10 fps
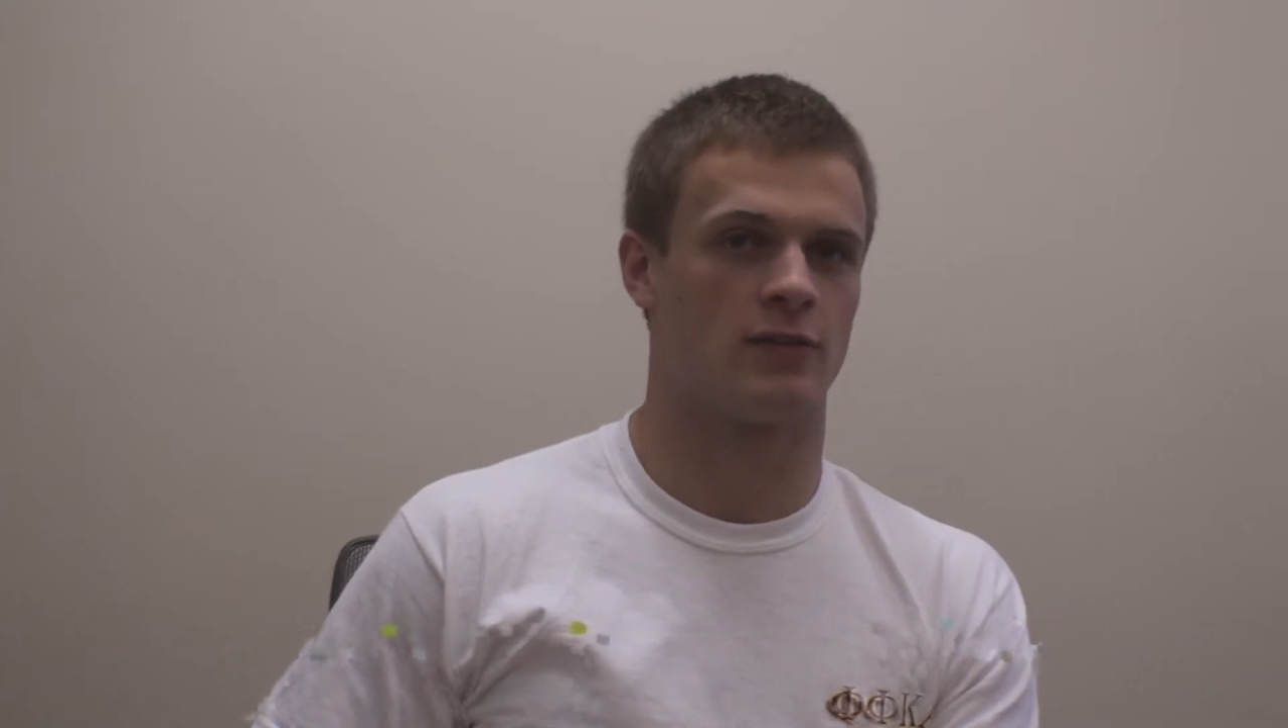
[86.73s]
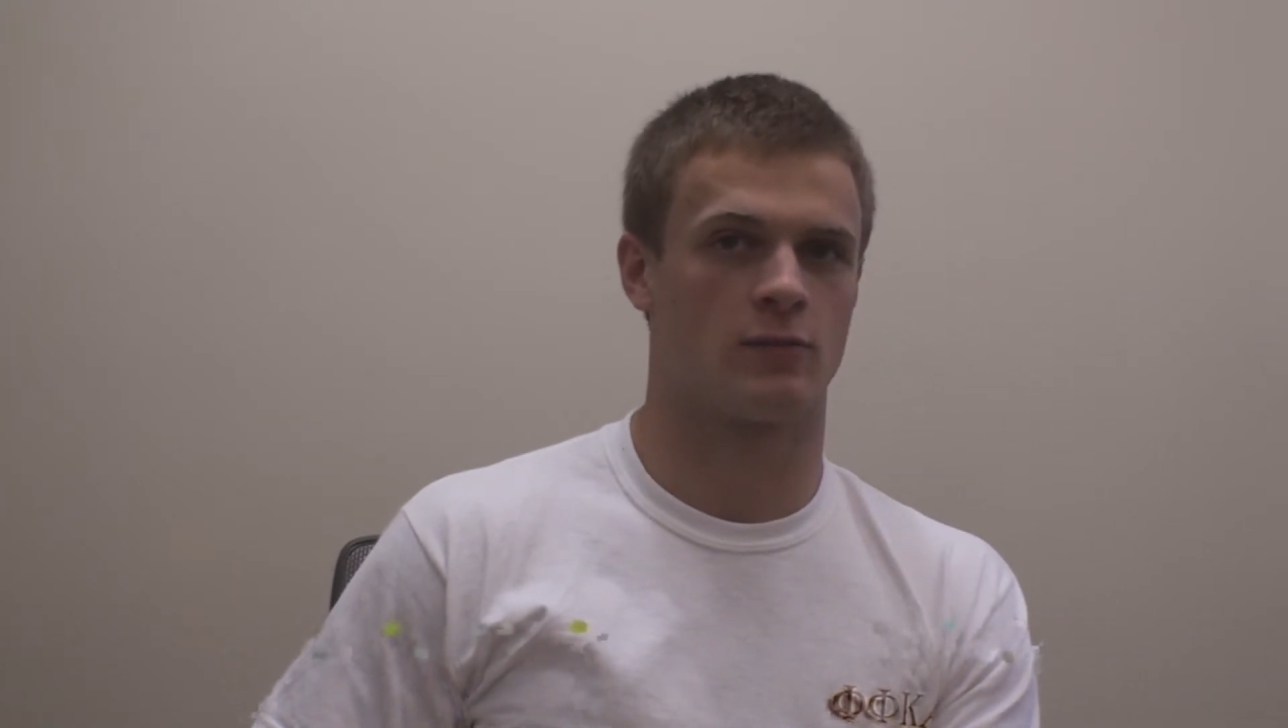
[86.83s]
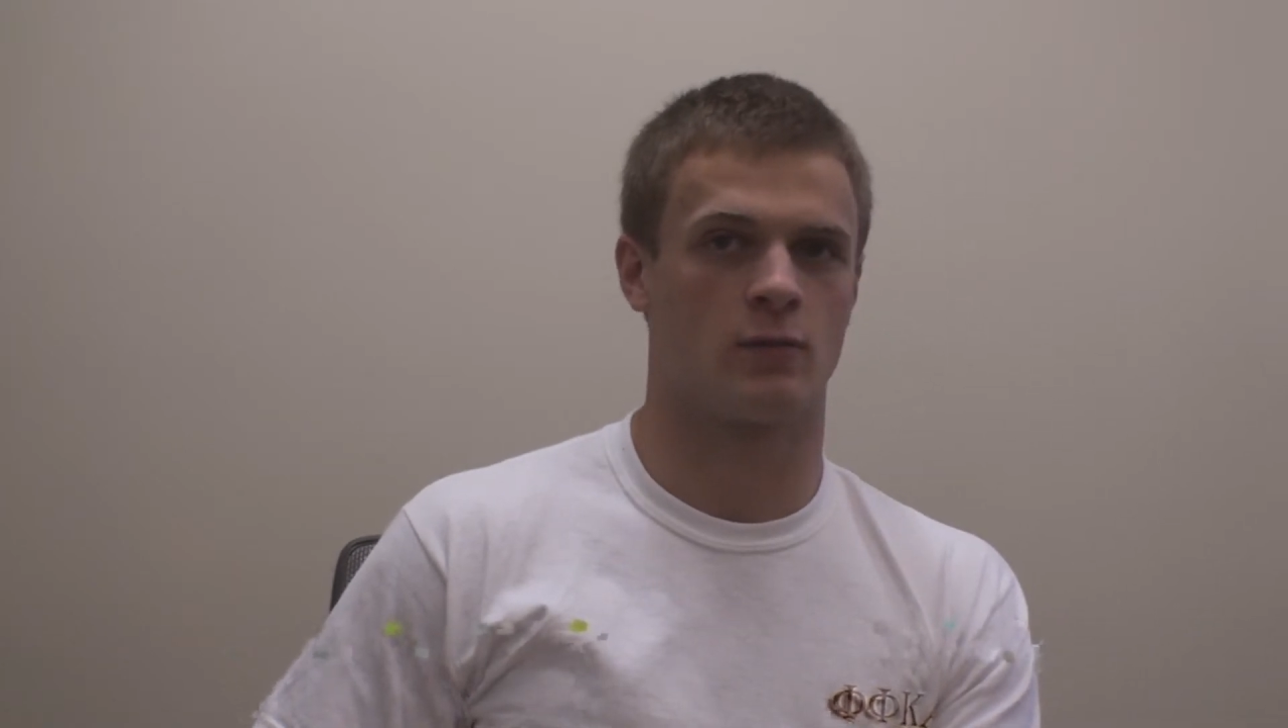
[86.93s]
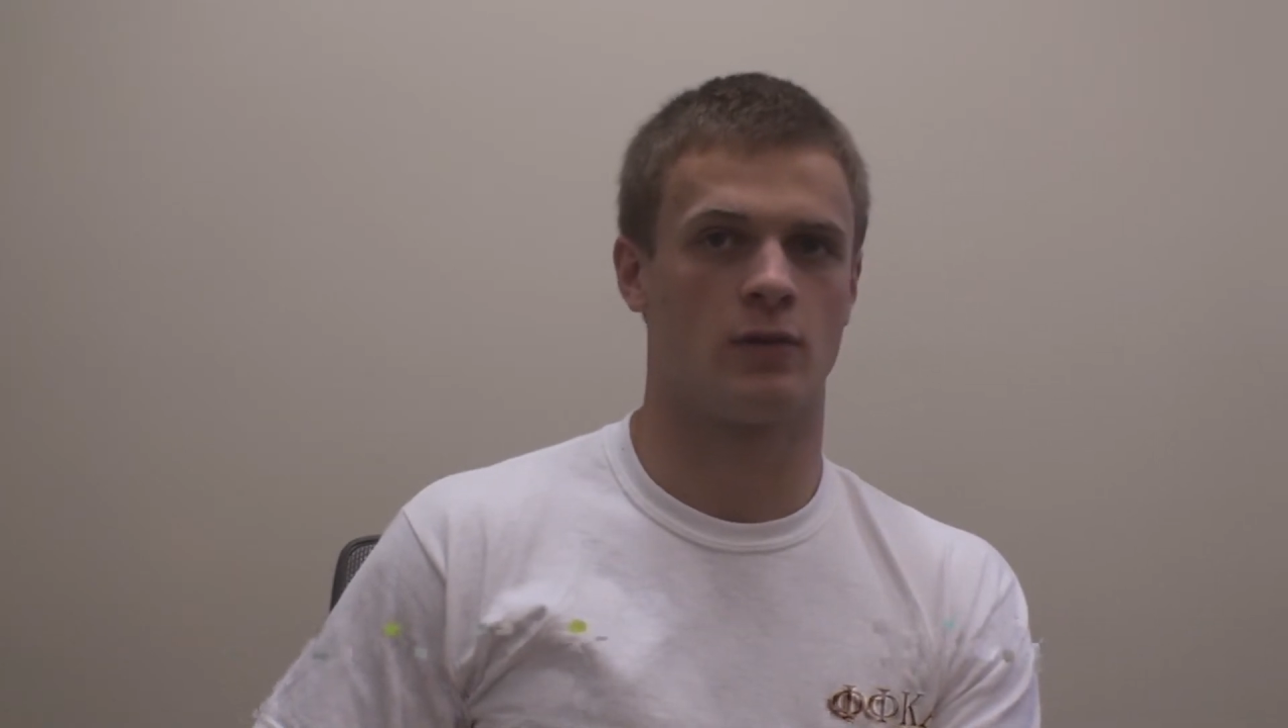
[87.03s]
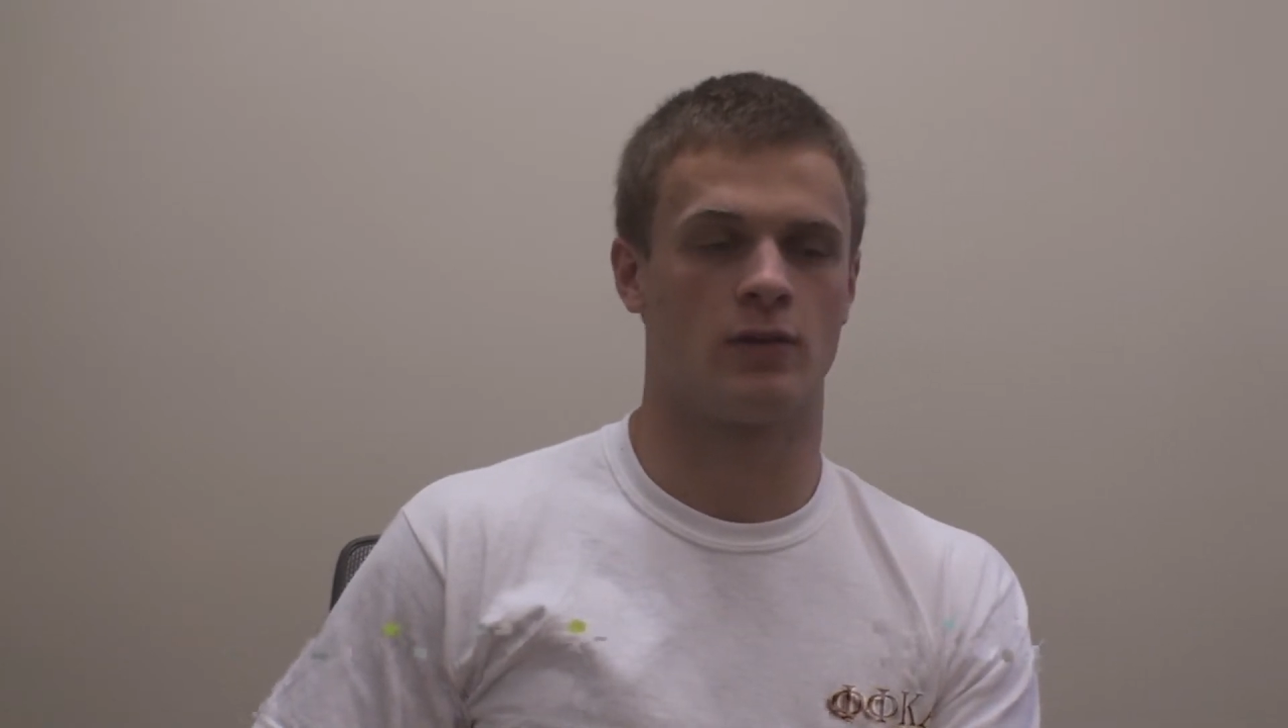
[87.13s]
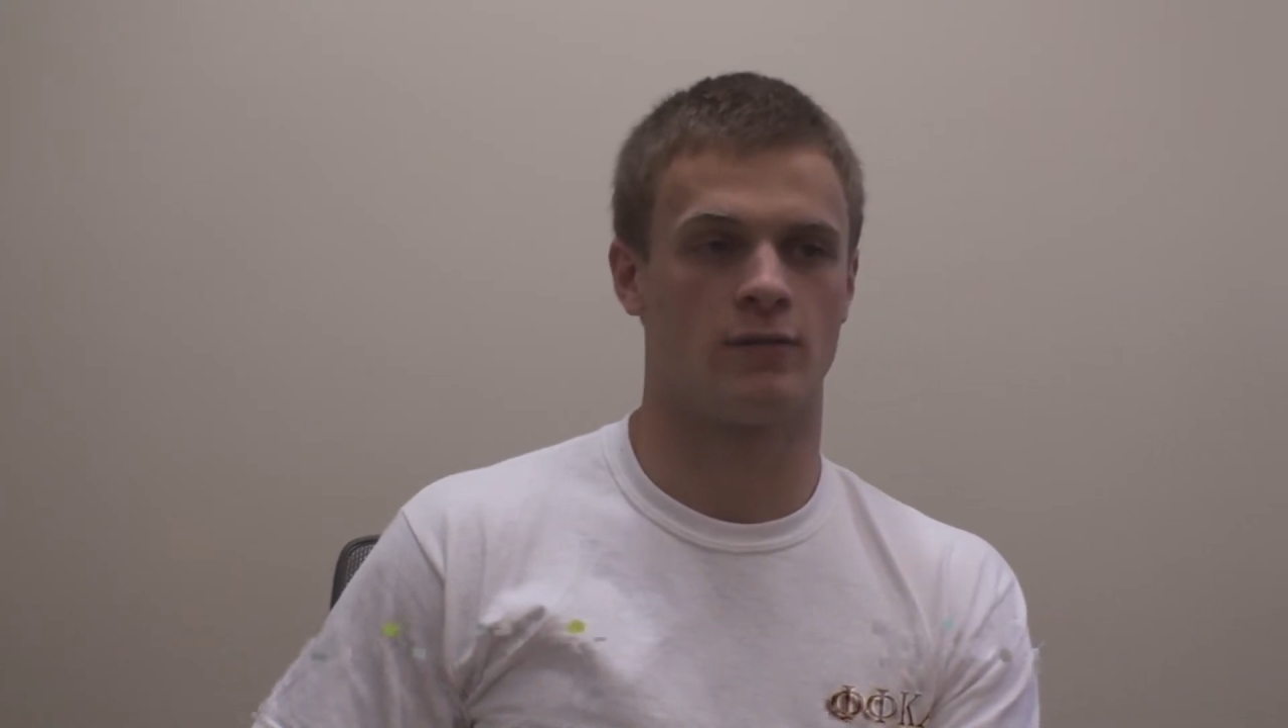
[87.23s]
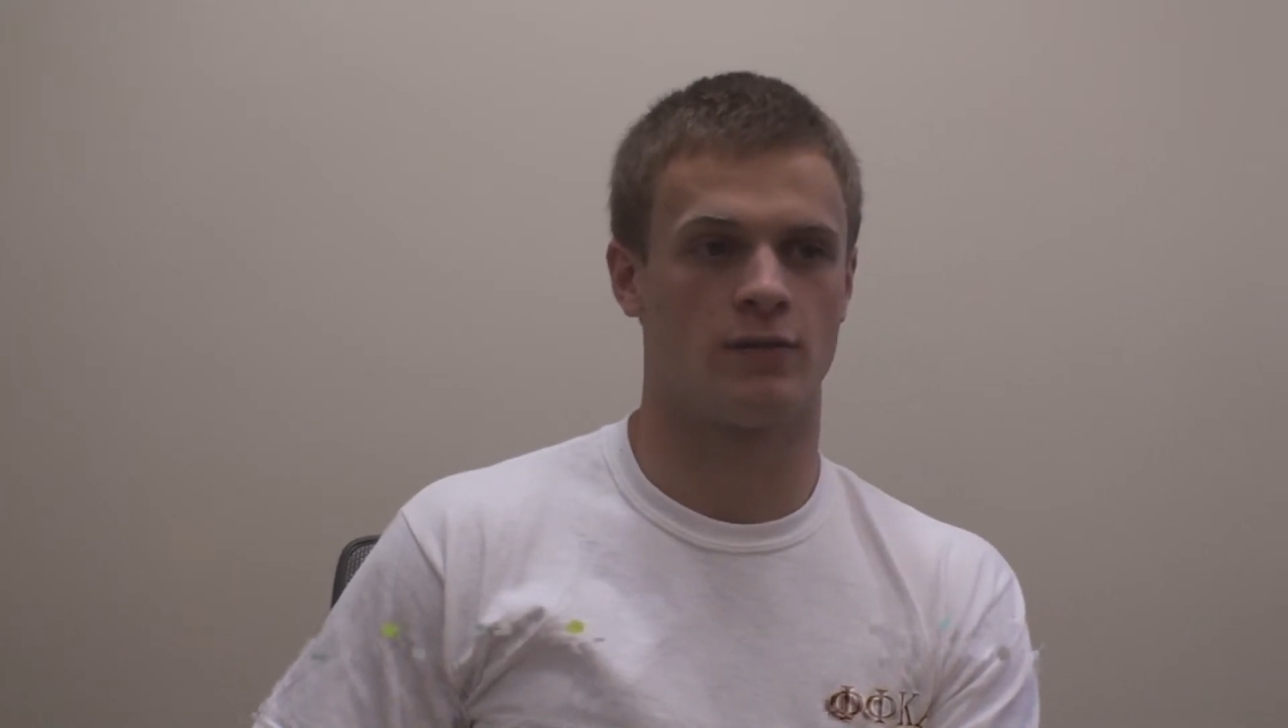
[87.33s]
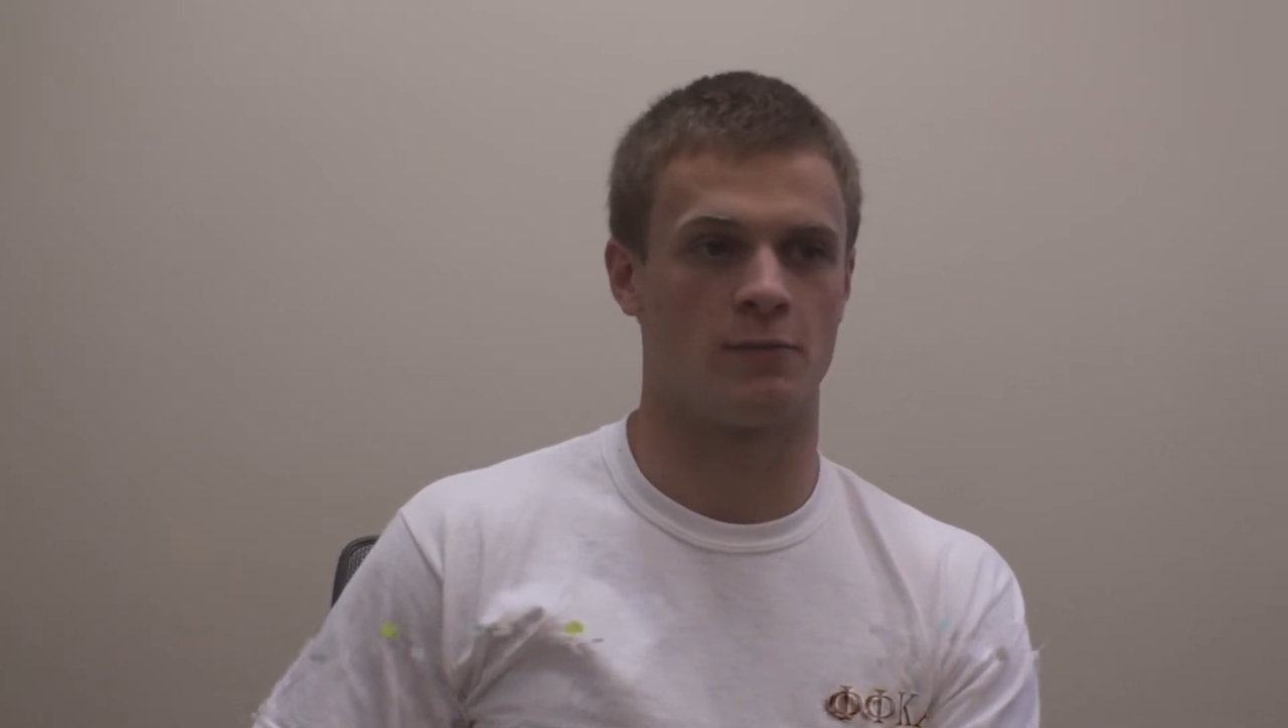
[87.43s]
has a role of